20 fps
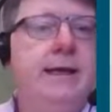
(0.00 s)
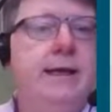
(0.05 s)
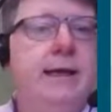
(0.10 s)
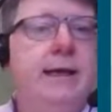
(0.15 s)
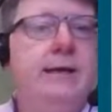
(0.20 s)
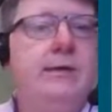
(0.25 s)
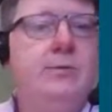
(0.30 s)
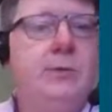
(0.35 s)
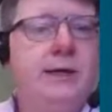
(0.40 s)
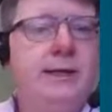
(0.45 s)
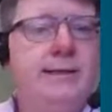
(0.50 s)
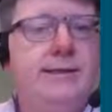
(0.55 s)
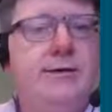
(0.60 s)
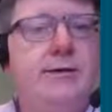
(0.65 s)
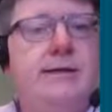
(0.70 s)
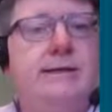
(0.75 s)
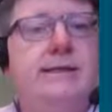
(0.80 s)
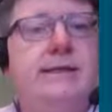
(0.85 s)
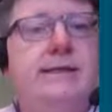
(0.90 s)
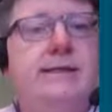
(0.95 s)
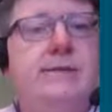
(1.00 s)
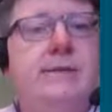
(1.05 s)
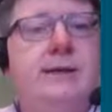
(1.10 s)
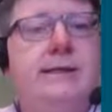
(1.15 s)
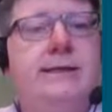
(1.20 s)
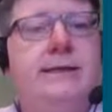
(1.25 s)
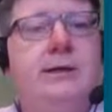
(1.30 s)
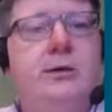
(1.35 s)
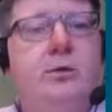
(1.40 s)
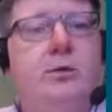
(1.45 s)
as well as our
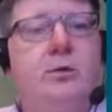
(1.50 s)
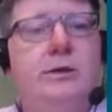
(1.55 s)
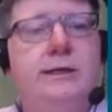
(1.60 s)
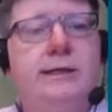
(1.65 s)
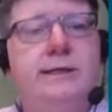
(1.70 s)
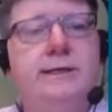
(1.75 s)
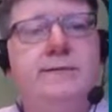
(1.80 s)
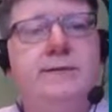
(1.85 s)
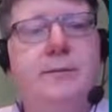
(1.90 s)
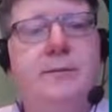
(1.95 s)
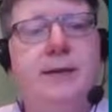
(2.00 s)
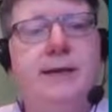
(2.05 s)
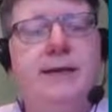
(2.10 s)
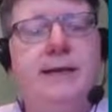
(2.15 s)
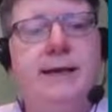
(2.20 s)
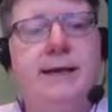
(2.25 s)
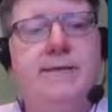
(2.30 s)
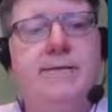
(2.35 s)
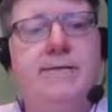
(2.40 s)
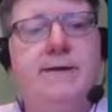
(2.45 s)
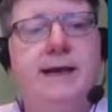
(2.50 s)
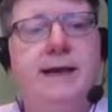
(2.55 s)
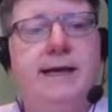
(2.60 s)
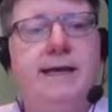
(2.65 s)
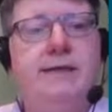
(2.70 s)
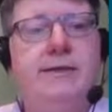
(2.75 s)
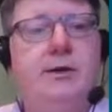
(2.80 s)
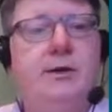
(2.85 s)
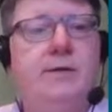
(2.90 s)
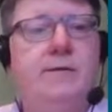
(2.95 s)
accessibility audits for PDF
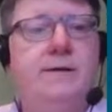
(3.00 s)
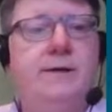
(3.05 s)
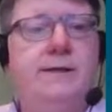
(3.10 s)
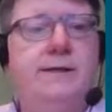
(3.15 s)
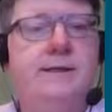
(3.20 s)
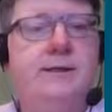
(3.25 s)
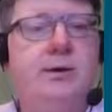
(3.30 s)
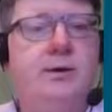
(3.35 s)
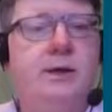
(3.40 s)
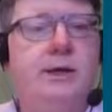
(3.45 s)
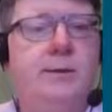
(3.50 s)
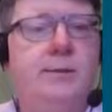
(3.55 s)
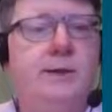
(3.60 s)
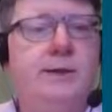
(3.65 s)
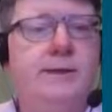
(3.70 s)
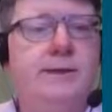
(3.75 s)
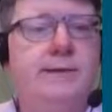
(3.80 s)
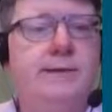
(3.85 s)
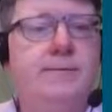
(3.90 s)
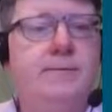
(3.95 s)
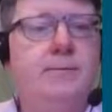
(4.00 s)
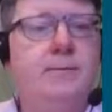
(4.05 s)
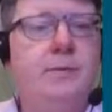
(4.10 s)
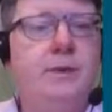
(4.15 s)
and Office documents.